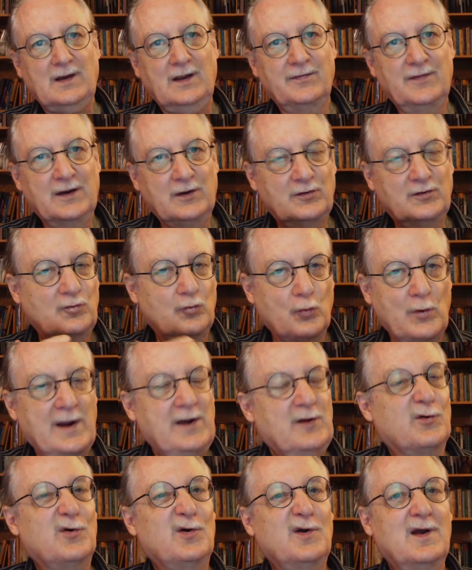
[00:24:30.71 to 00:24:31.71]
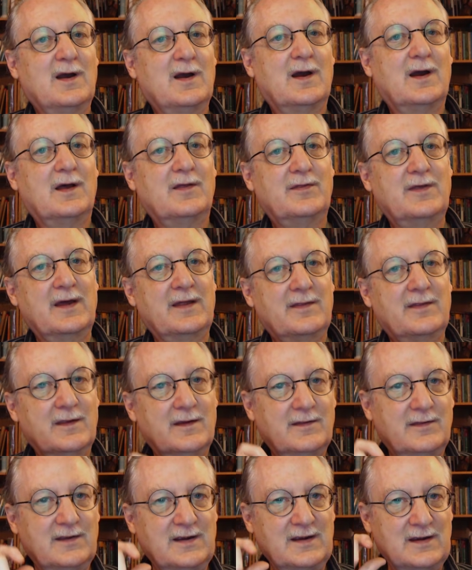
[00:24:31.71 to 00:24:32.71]
that is greater than
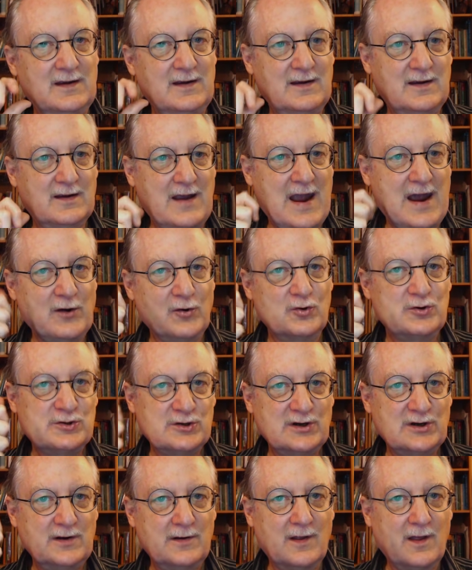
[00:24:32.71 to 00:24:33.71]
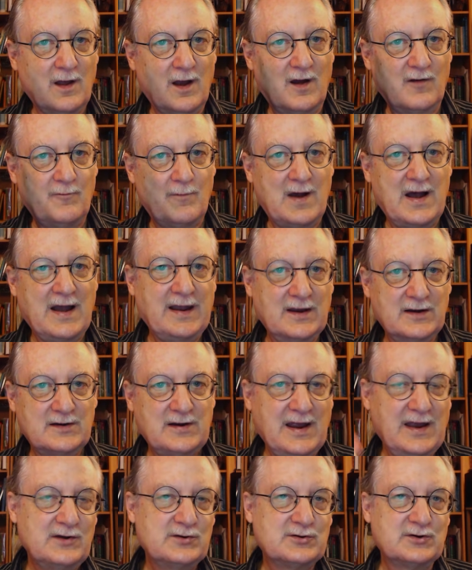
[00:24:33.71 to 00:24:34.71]
the energy of my
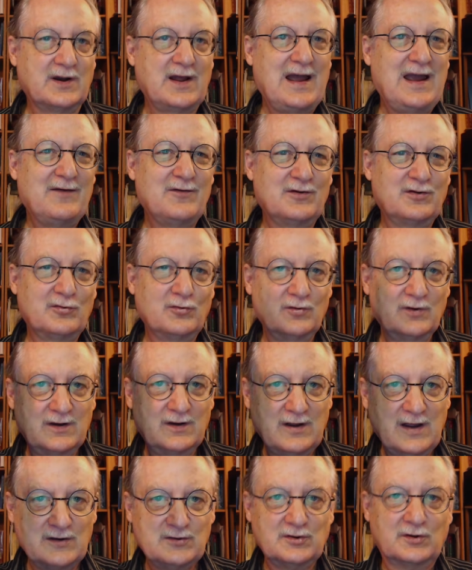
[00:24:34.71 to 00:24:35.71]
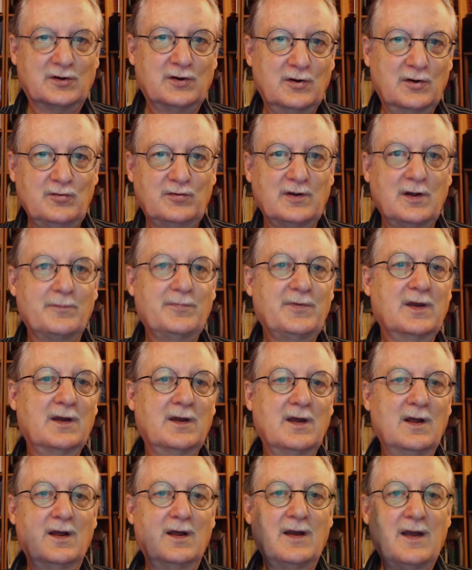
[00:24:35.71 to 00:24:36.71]
intention. I have a certain intention to do something,
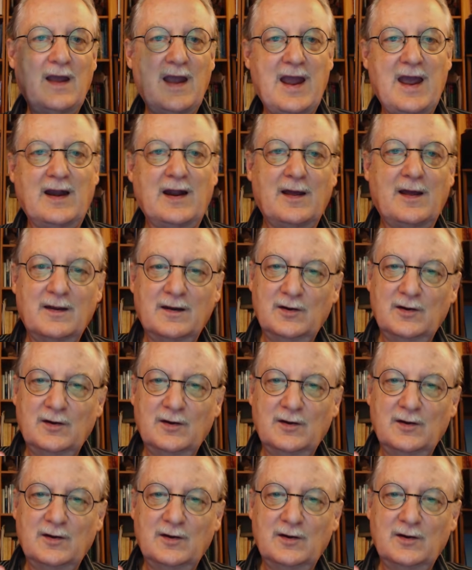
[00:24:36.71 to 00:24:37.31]
and I